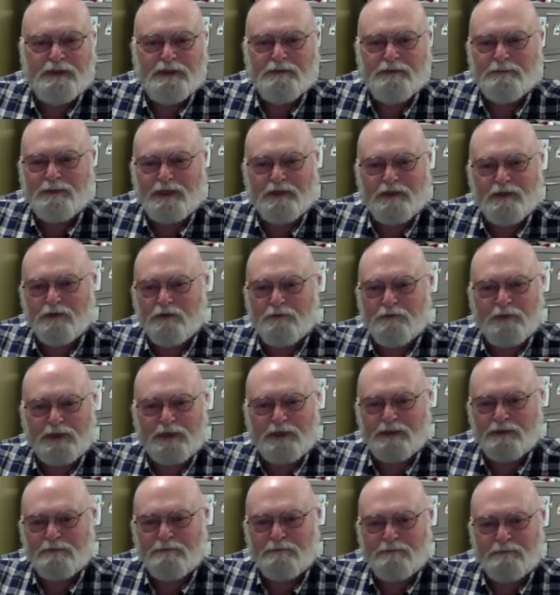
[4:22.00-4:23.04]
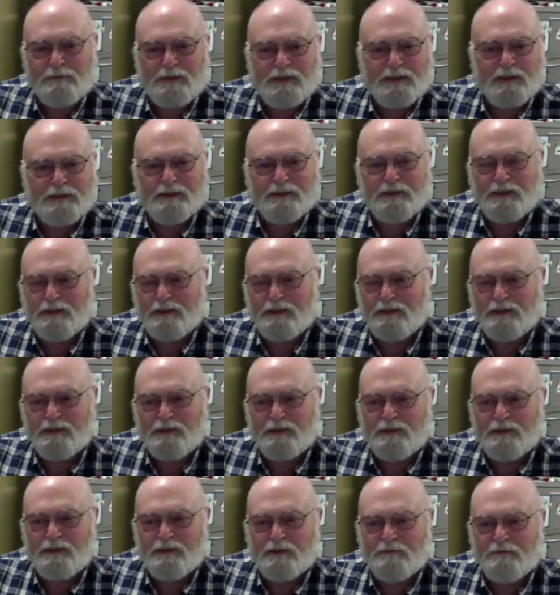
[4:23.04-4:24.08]
But I earned my, my LED
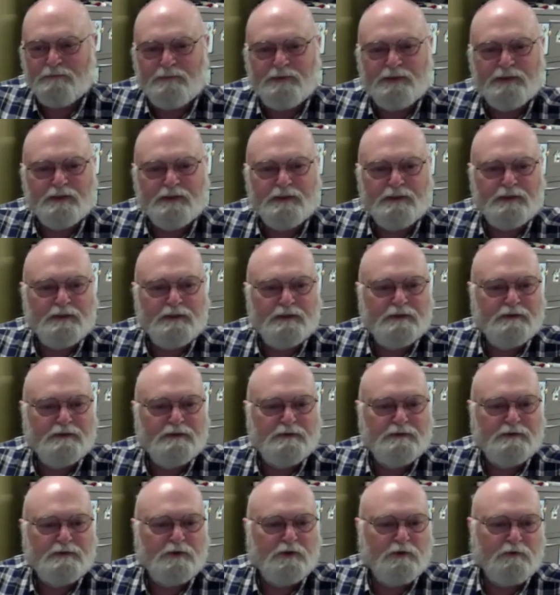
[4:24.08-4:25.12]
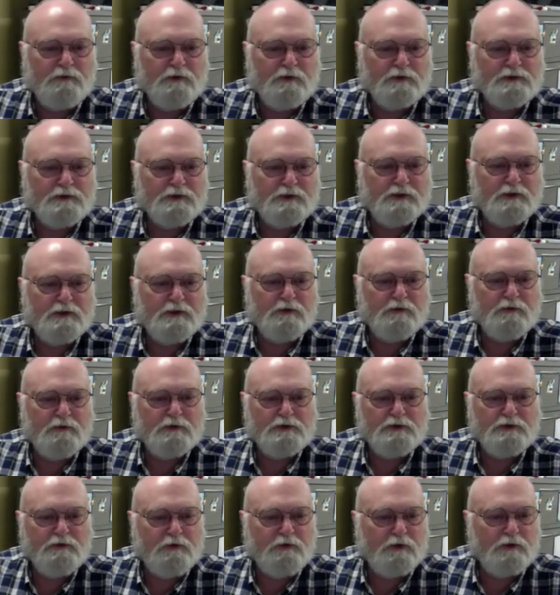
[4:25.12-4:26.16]
at a big university,
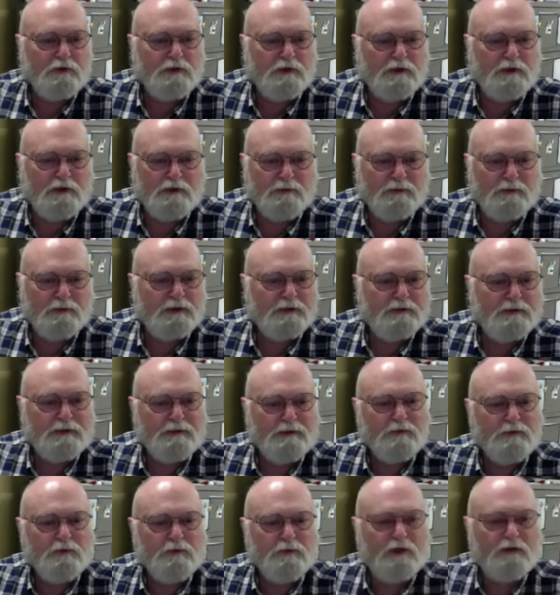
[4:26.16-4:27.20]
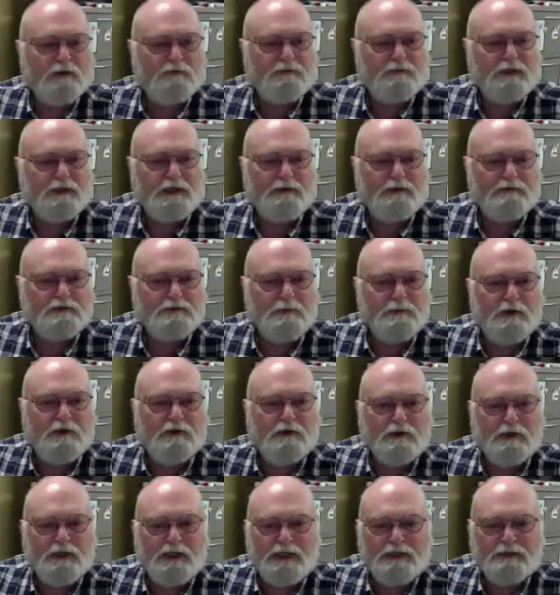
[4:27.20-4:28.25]
University of Oklahoma. Rough to have small
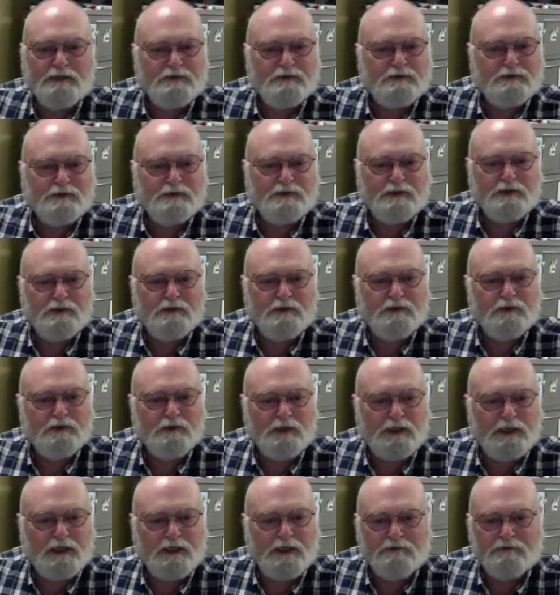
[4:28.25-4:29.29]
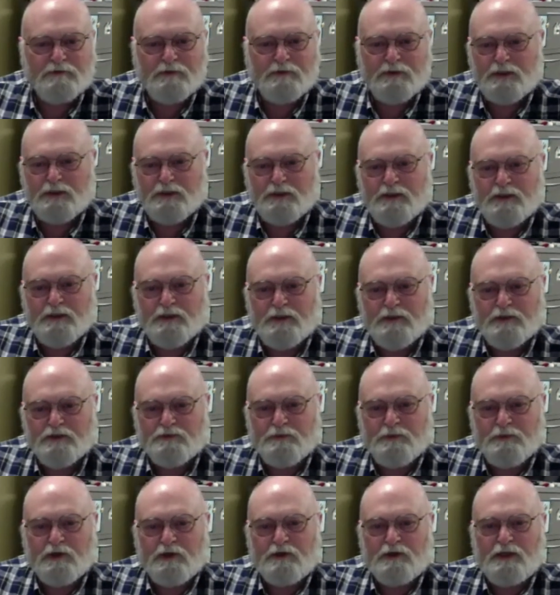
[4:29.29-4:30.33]
classes. Here you'll have
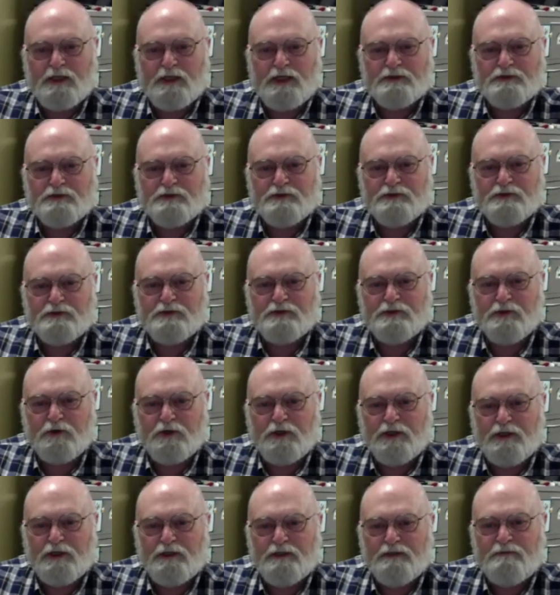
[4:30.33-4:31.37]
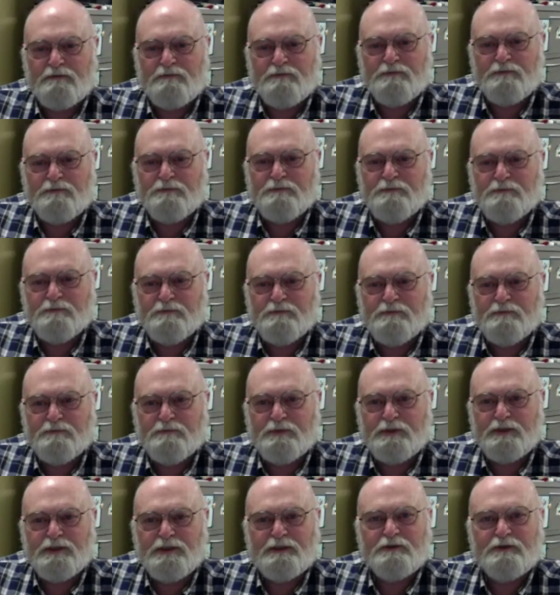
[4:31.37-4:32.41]
small classes in your ed
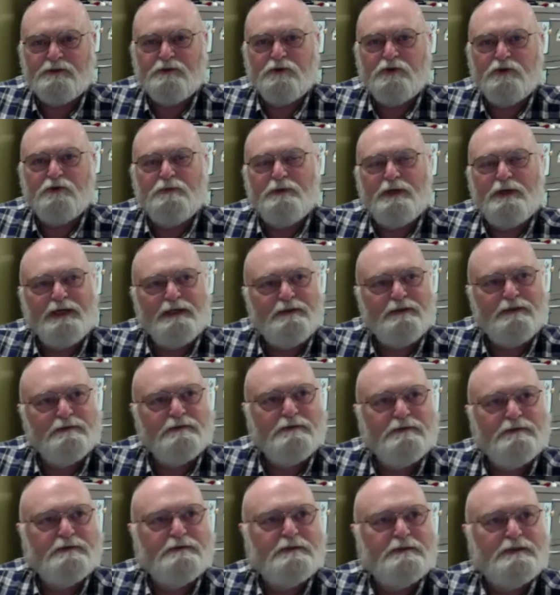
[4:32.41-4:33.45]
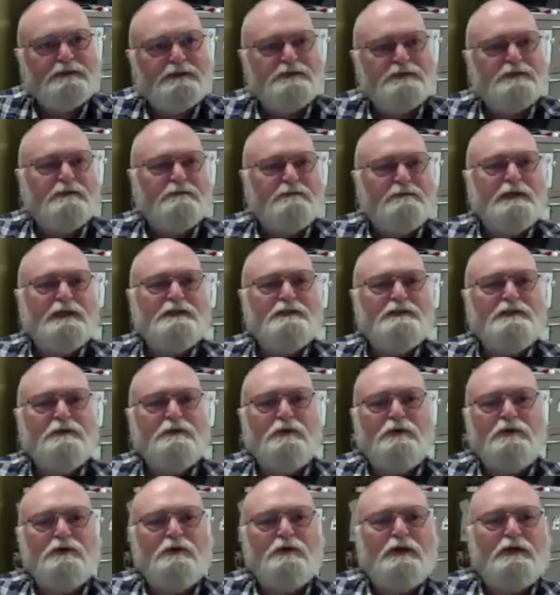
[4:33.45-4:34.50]
ed group. I don't, let's see, Macy,
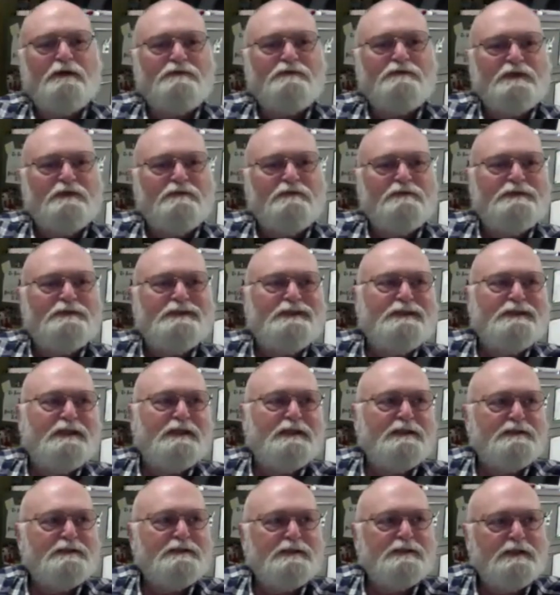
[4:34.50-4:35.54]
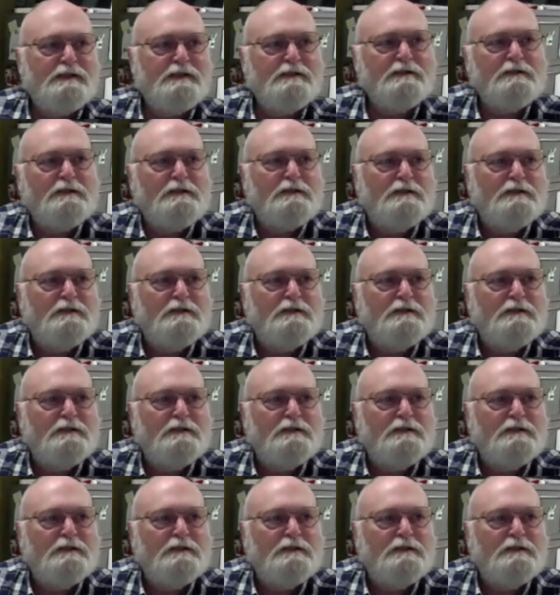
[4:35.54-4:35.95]
what do you have? 17, 18?